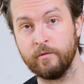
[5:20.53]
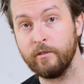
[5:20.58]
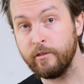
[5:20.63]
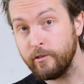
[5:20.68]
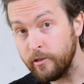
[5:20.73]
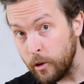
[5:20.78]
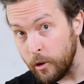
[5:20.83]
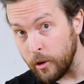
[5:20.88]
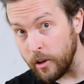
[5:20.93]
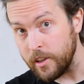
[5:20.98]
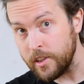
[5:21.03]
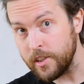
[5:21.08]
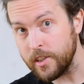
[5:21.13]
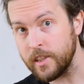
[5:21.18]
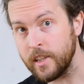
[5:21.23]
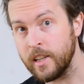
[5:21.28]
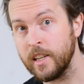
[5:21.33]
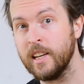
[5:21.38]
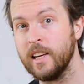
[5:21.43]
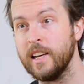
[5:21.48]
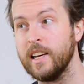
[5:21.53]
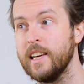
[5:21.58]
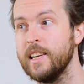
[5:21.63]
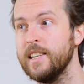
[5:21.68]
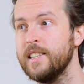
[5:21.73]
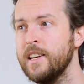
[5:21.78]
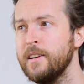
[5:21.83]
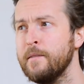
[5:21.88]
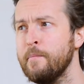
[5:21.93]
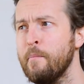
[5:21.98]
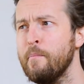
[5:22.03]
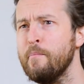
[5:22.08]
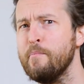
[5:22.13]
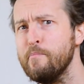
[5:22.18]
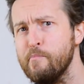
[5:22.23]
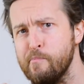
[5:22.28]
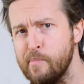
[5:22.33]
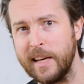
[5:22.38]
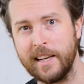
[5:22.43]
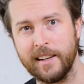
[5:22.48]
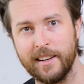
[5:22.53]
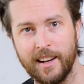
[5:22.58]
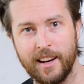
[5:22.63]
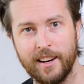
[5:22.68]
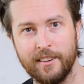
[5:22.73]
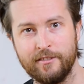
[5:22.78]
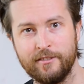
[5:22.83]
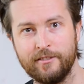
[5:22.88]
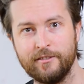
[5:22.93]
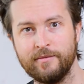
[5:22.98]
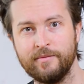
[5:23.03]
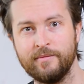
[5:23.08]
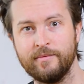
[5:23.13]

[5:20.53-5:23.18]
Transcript: First, is it big enough?